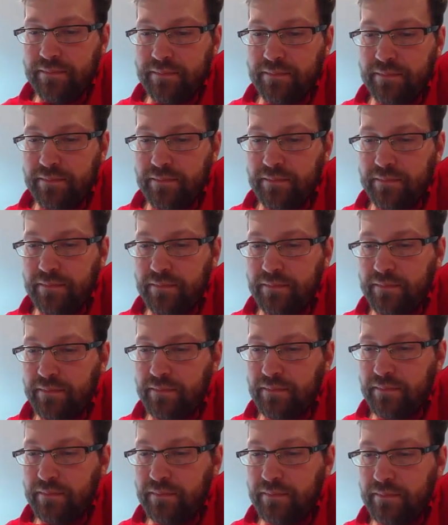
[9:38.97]

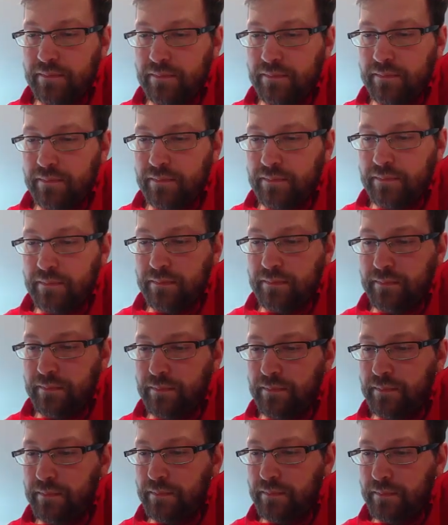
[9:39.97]

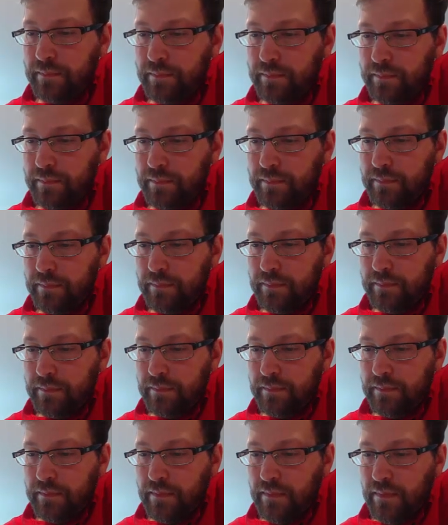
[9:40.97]

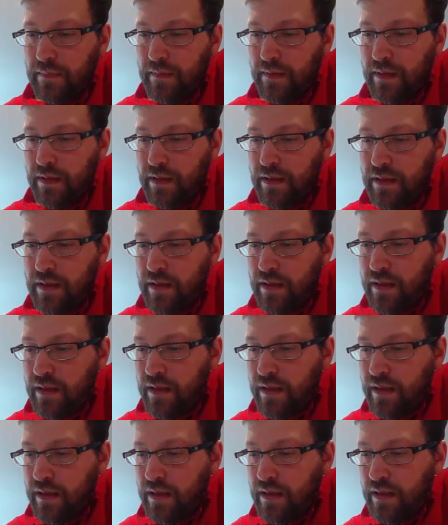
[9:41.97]

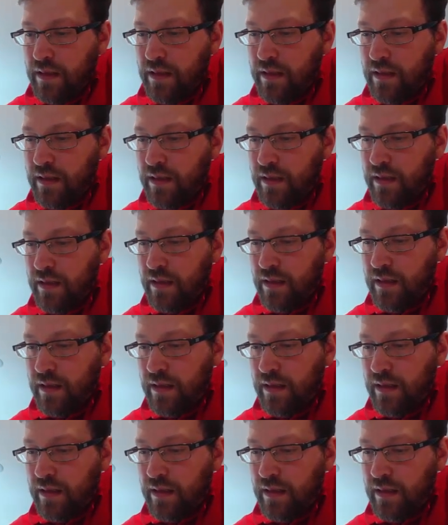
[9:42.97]
Nobody speaks.